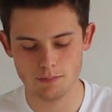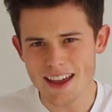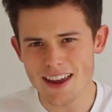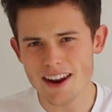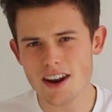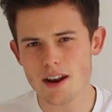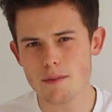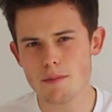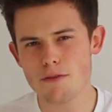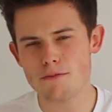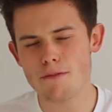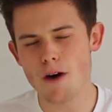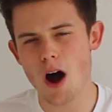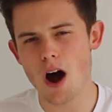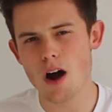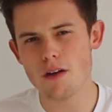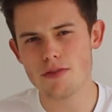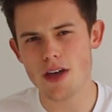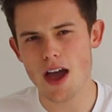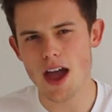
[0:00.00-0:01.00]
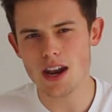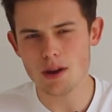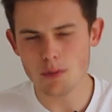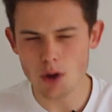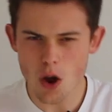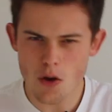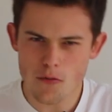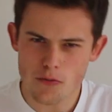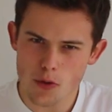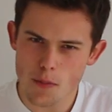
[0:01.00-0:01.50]
In at number five then, I'm
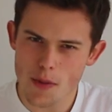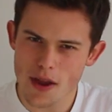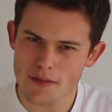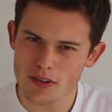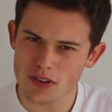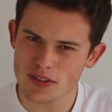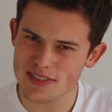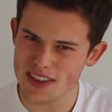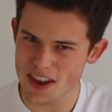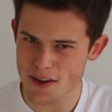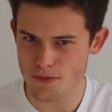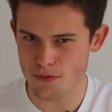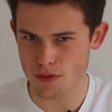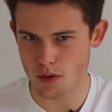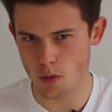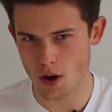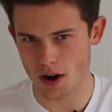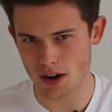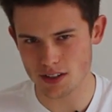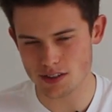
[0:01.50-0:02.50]
going for a bit of a different one.